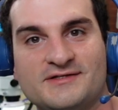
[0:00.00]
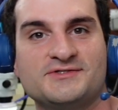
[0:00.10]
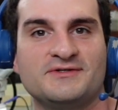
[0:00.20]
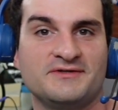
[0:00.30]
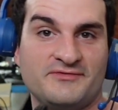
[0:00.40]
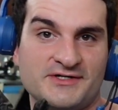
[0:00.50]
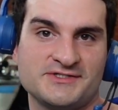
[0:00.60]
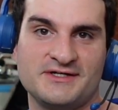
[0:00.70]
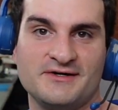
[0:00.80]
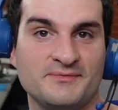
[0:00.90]
unless you're in the
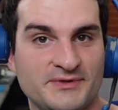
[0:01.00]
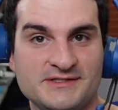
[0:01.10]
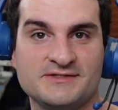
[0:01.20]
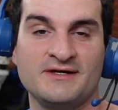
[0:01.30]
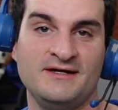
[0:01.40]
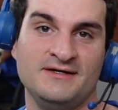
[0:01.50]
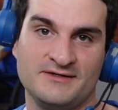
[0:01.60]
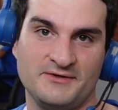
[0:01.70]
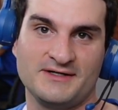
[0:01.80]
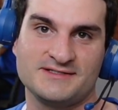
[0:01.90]
fresh air. Please
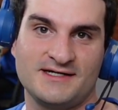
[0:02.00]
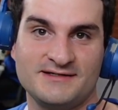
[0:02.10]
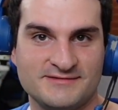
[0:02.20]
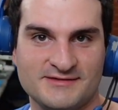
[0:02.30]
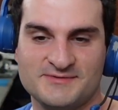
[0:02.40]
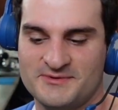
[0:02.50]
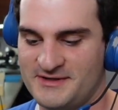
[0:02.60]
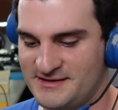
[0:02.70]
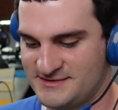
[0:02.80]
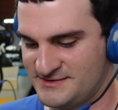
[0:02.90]
go outside, touch some
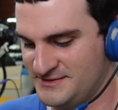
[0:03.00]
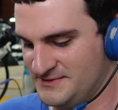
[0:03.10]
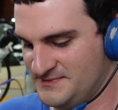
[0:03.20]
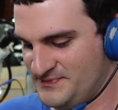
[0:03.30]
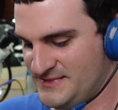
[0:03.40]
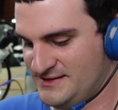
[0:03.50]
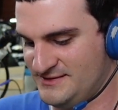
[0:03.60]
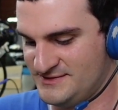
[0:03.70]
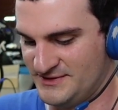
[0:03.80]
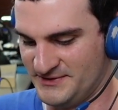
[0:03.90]
grass too.
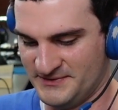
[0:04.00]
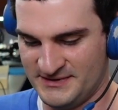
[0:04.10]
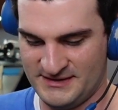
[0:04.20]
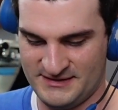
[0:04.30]
So